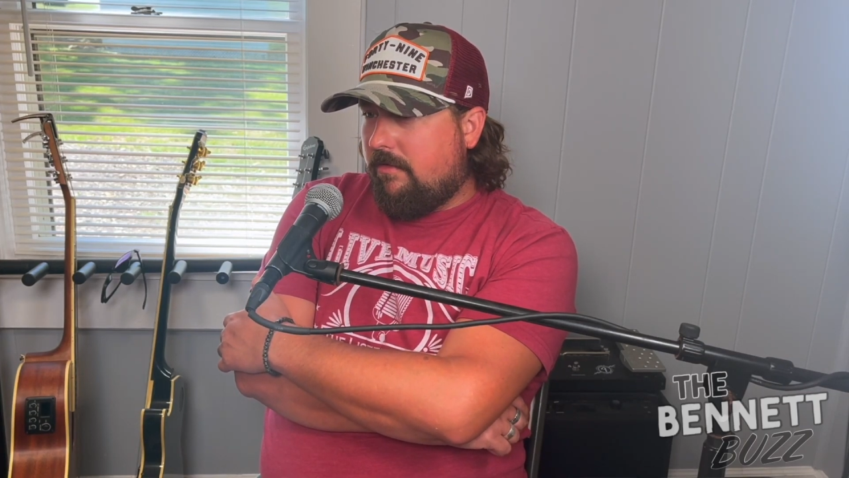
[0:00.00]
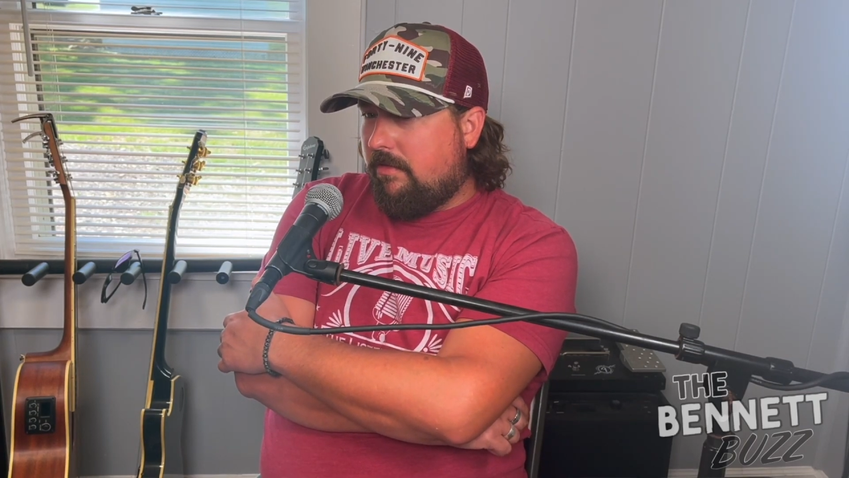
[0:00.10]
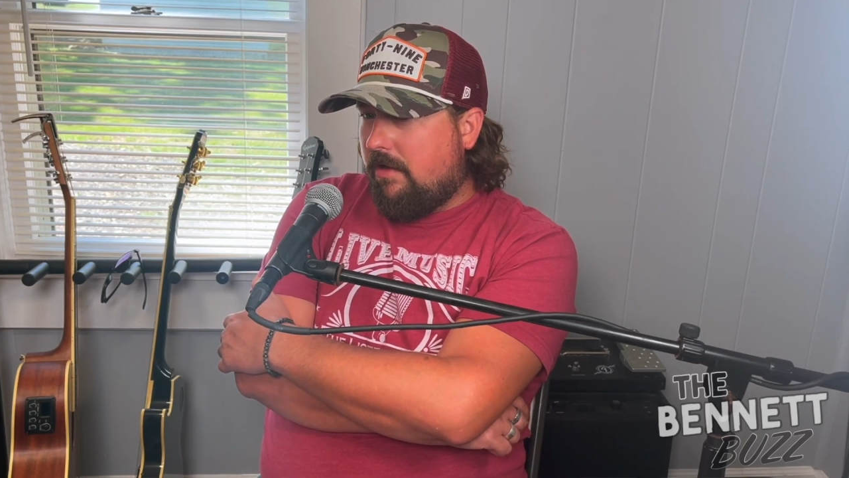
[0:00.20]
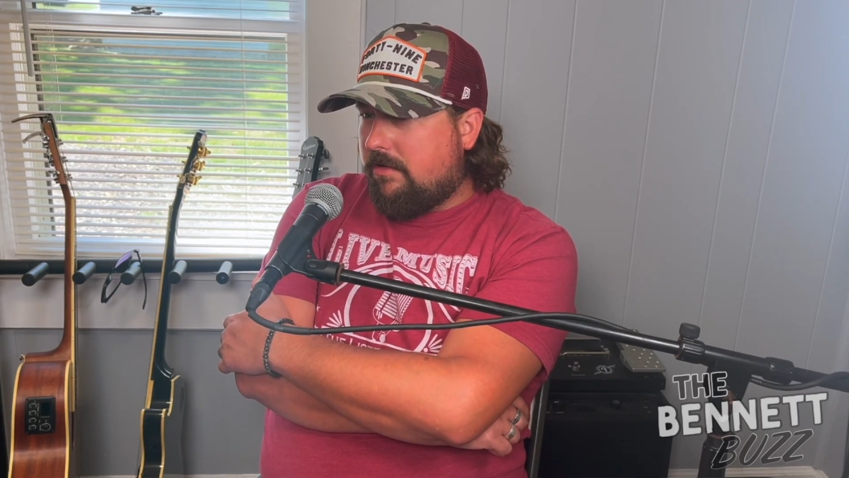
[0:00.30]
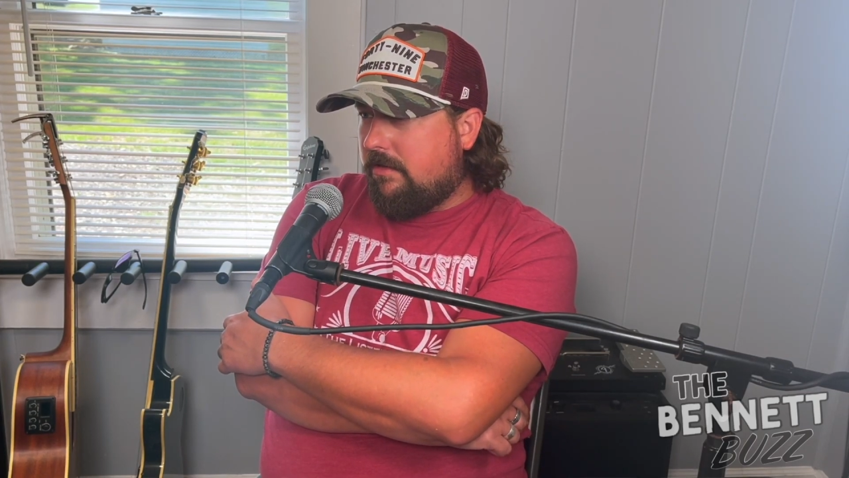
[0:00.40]

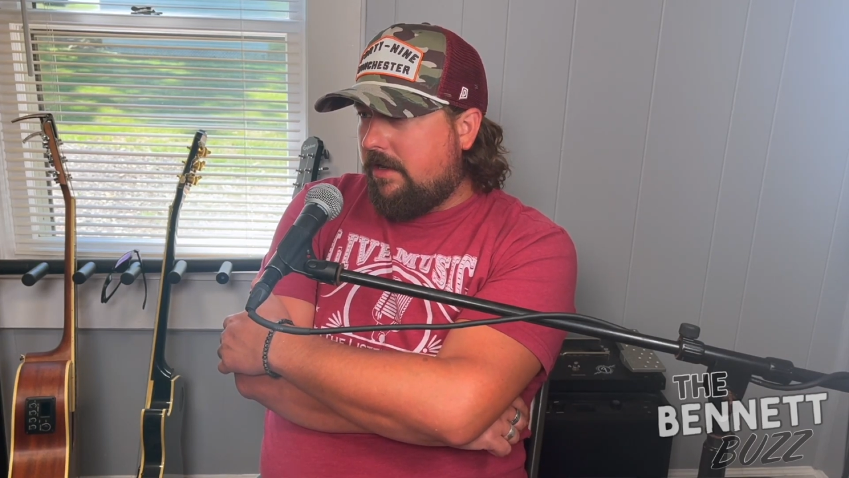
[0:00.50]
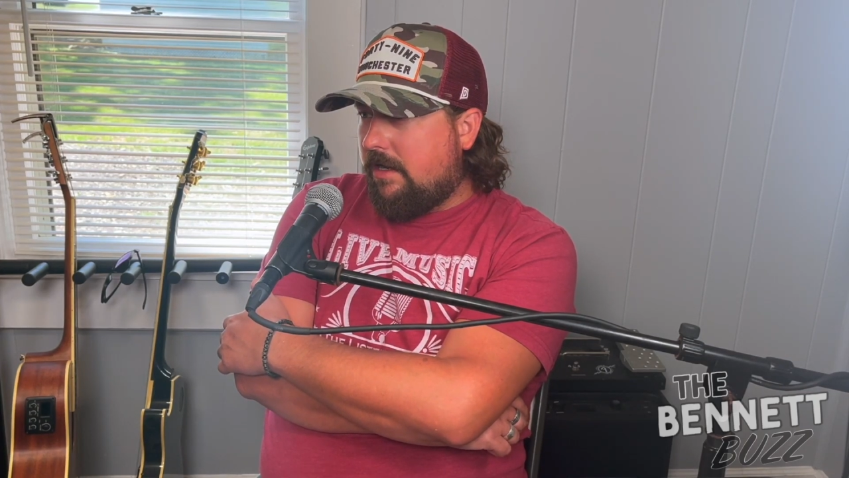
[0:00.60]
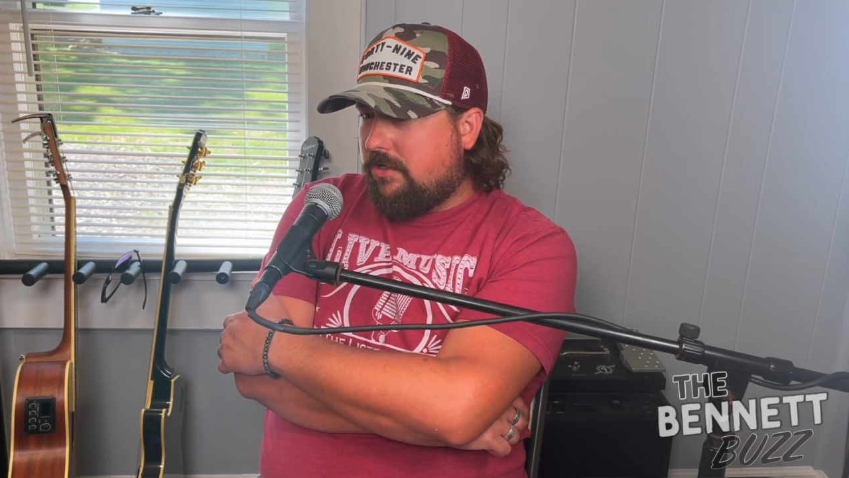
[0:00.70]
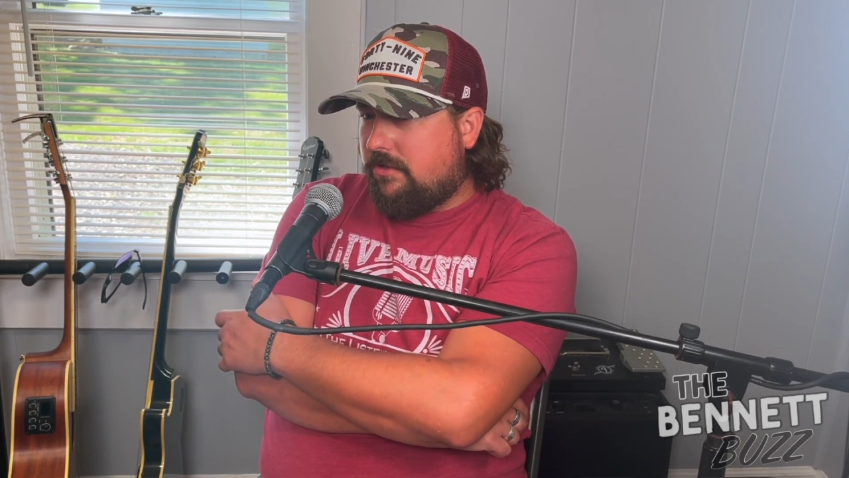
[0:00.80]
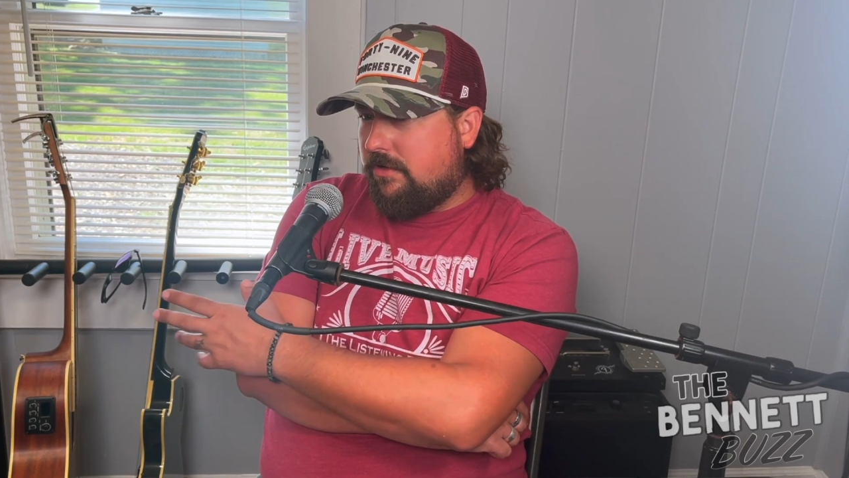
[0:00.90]
Luckily,
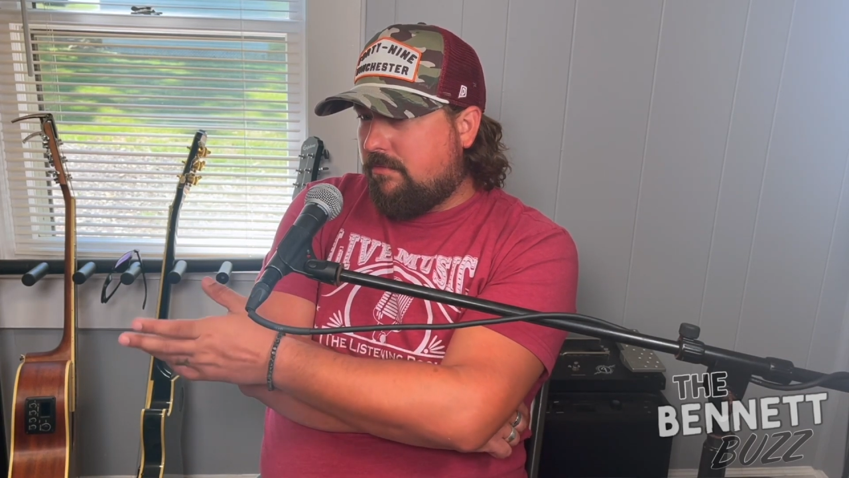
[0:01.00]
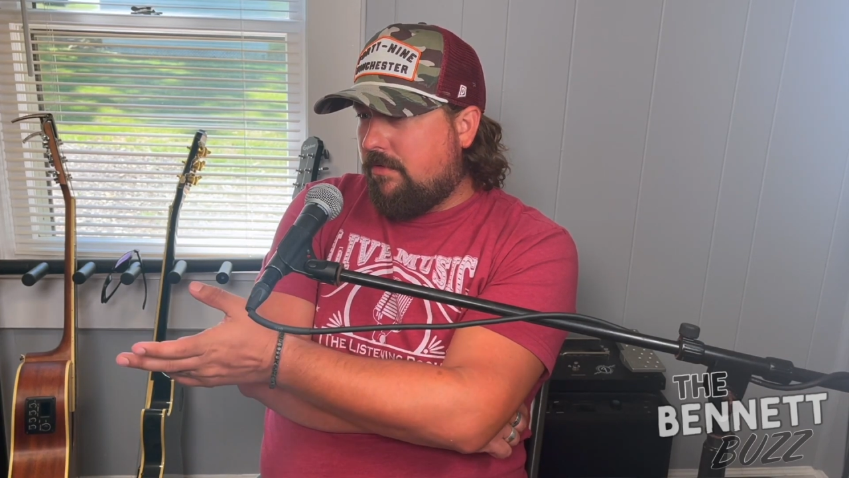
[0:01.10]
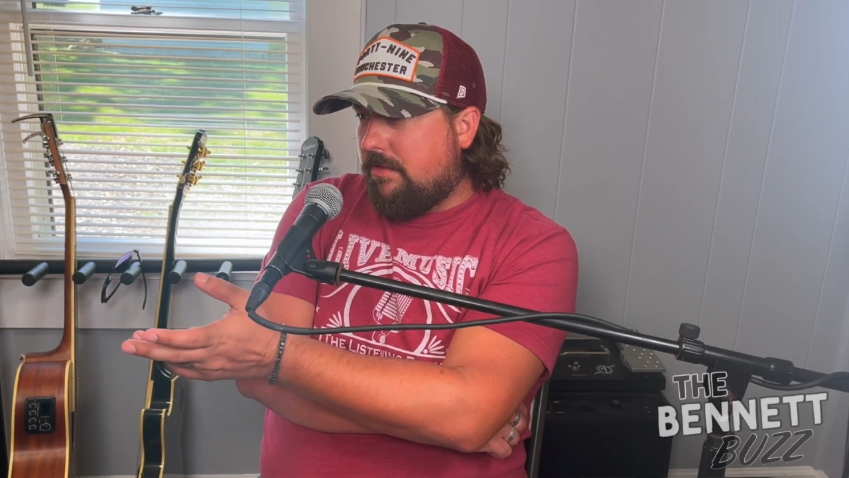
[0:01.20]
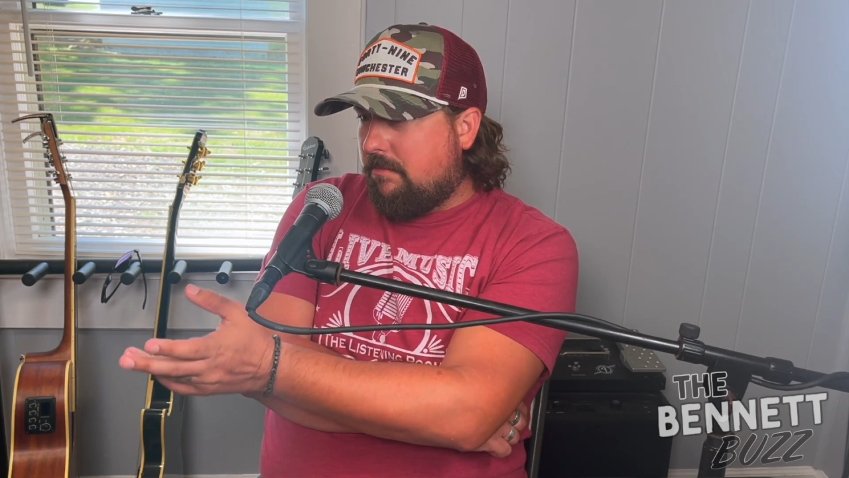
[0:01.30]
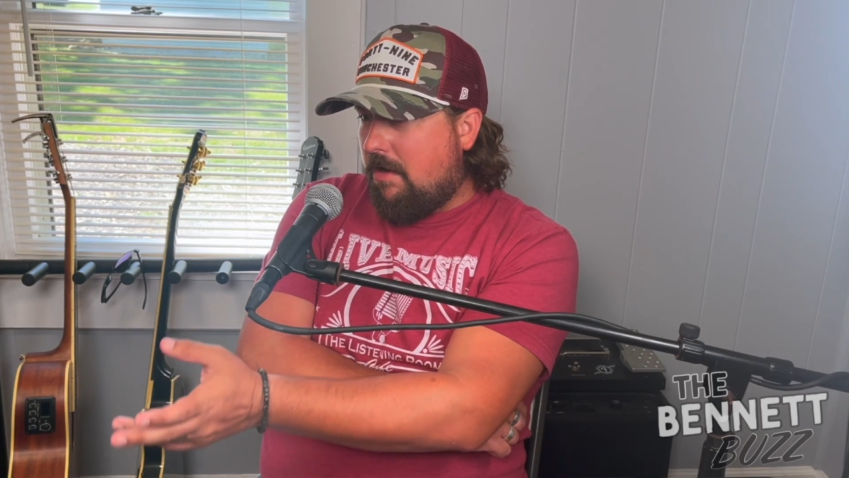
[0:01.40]
I just took one of the